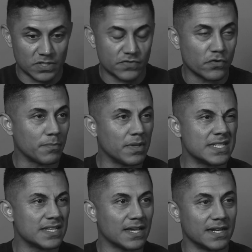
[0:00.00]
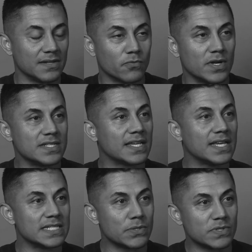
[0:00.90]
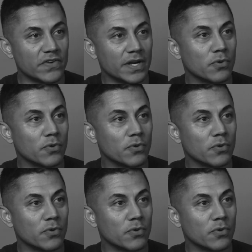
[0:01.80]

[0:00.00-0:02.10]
just for a place to kind of raise a kid that was very